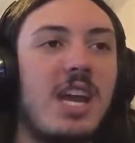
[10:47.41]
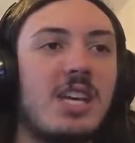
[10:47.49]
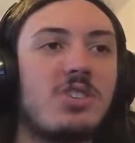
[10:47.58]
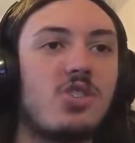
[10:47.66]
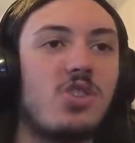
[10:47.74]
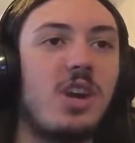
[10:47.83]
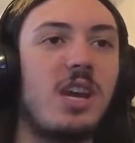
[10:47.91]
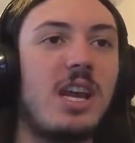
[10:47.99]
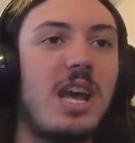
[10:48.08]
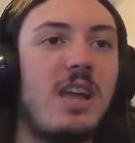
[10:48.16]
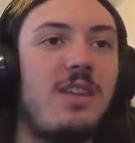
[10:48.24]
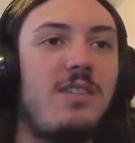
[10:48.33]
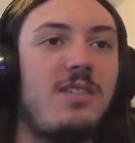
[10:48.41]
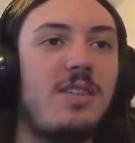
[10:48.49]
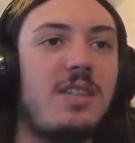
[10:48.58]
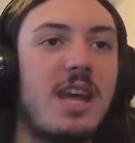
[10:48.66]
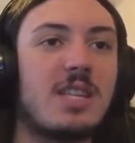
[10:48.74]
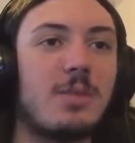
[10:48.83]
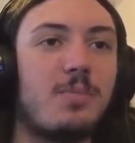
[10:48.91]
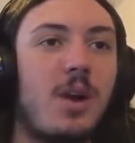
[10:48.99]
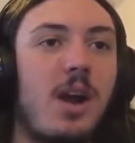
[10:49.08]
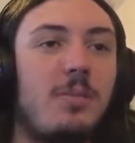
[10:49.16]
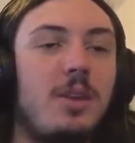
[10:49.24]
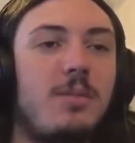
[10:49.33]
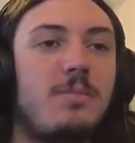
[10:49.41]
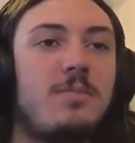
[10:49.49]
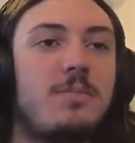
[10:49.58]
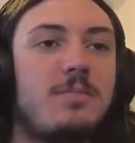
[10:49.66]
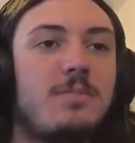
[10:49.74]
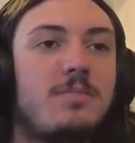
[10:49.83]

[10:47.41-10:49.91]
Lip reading: asteroid, and that's a problem.